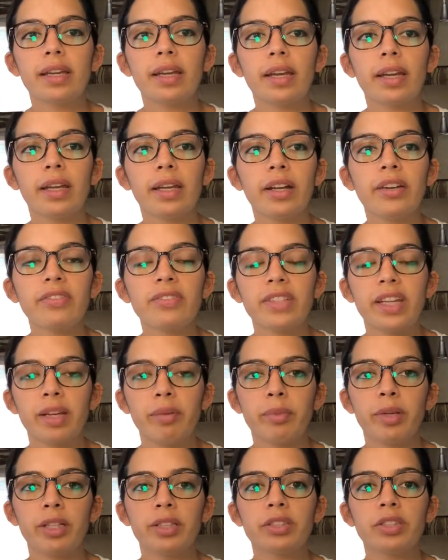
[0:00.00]
enough
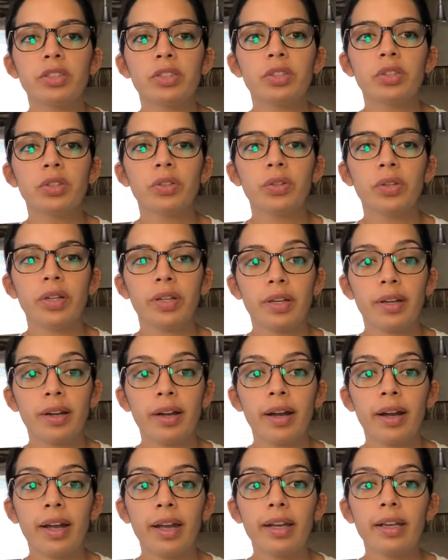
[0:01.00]
damage to your
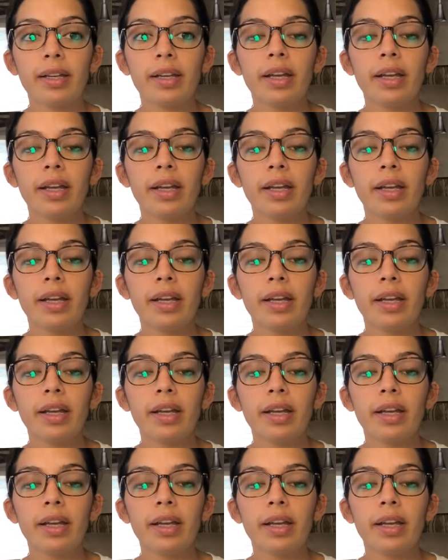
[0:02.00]
gut